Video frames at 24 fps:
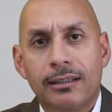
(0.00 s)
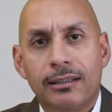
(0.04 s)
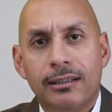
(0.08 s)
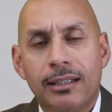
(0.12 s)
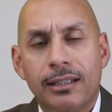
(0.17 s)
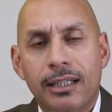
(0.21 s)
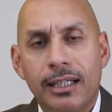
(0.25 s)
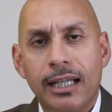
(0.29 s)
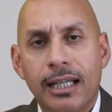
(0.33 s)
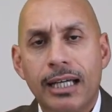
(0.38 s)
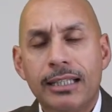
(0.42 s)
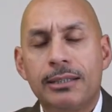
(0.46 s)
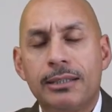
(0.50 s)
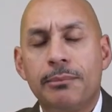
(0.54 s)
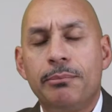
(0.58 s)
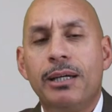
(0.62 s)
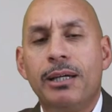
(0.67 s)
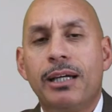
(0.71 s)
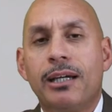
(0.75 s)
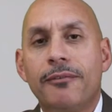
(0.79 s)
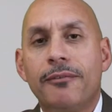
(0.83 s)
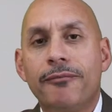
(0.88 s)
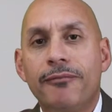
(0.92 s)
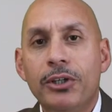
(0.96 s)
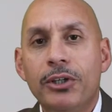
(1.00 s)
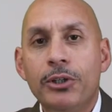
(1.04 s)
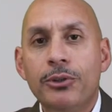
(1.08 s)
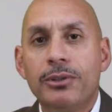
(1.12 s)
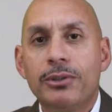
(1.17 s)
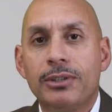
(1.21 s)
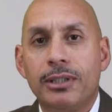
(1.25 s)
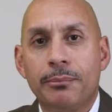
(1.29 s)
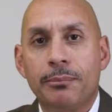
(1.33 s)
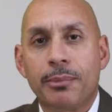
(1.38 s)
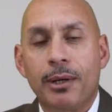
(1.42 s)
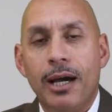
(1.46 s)
Now, that's a bit
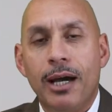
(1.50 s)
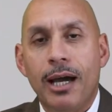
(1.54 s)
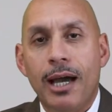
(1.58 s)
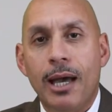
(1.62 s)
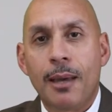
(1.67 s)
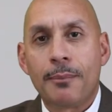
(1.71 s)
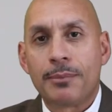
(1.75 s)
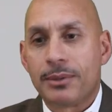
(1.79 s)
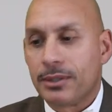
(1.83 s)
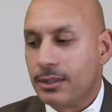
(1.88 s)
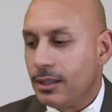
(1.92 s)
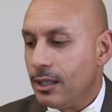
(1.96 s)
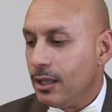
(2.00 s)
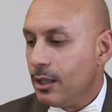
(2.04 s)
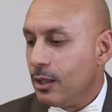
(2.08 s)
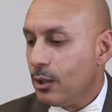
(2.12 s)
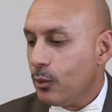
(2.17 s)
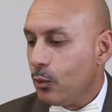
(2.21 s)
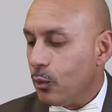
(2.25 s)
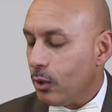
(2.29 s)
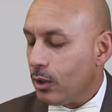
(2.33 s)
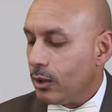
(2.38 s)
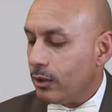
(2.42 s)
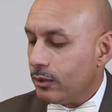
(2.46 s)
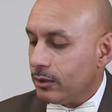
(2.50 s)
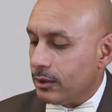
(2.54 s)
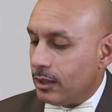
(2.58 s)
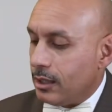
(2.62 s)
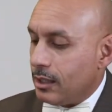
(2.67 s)
confusing, perhaps. Well,